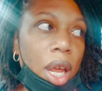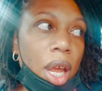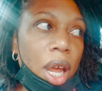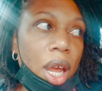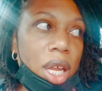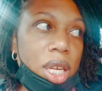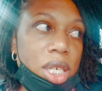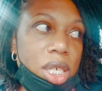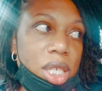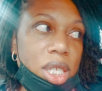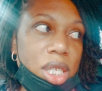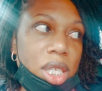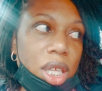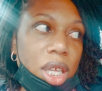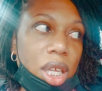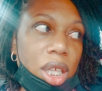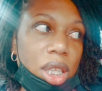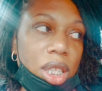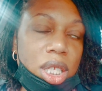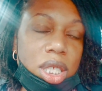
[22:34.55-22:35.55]
and just
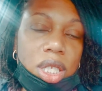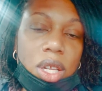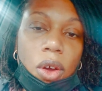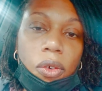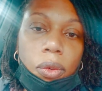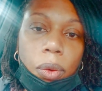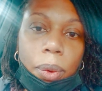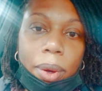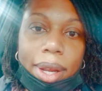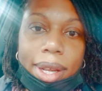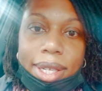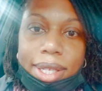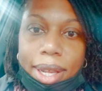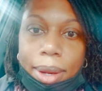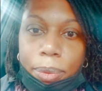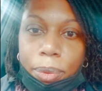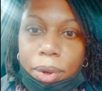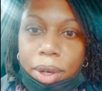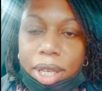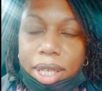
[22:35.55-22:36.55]
get this over with, because
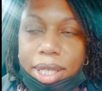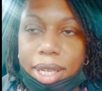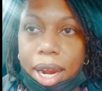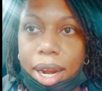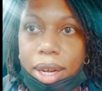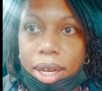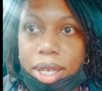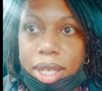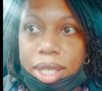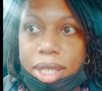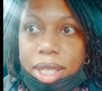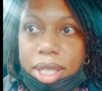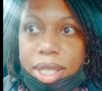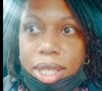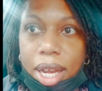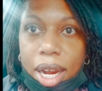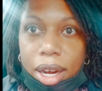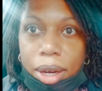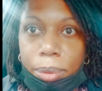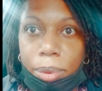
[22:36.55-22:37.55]
I'm really tired of this
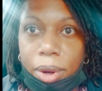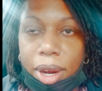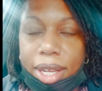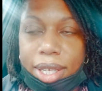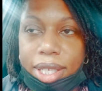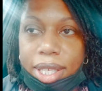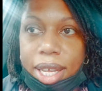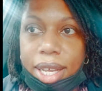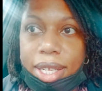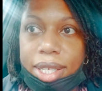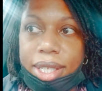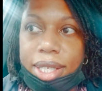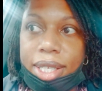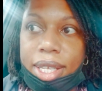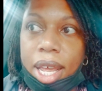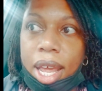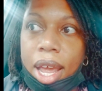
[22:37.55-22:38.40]
entire process.